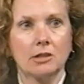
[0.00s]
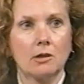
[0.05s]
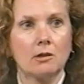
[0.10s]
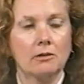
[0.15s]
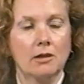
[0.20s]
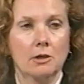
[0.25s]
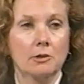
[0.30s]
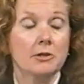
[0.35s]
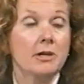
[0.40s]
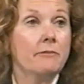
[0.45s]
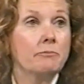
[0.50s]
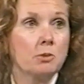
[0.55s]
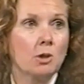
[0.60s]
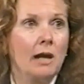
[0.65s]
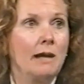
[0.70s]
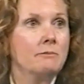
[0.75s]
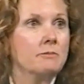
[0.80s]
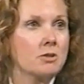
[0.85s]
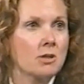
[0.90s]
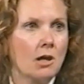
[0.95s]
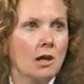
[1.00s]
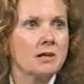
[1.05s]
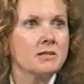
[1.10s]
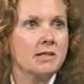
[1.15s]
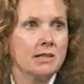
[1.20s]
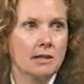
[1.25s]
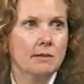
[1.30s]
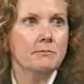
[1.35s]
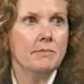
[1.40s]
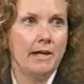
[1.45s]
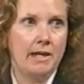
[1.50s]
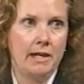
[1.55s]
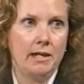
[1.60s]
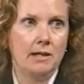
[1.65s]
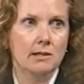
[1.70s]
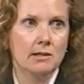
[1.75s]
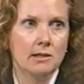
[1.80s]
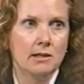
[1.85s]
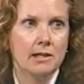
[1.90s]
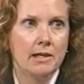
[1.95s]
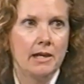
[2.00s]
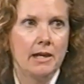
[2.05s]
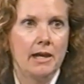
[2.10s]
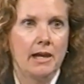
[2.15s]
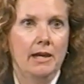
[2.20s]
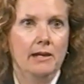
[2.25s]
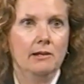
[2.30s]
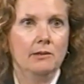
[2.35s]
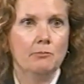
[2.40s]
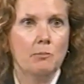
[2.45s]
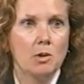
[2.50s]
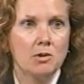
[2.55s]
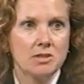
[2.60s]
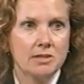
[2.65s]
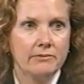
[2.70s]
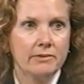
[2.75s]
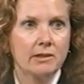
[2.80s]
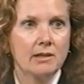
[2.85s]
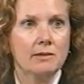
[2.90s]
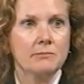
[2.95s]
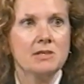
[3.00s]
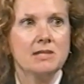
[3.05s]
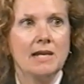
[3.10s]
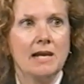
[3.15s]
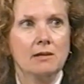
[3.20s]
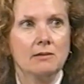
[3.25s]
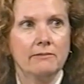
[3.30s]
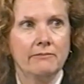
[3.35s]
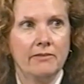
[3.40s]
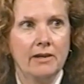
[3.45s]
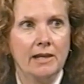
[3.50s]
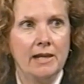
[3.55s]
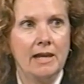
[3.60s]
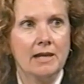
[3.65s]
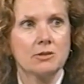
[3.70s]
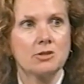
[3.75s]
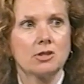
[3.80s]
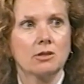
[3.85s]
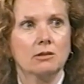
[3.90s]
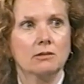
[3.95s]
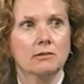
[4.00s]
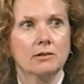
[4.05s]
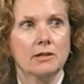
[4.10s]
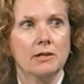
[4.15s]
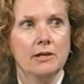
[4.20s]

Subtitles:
or enough problems causing them pain, and most of it comes down to financial.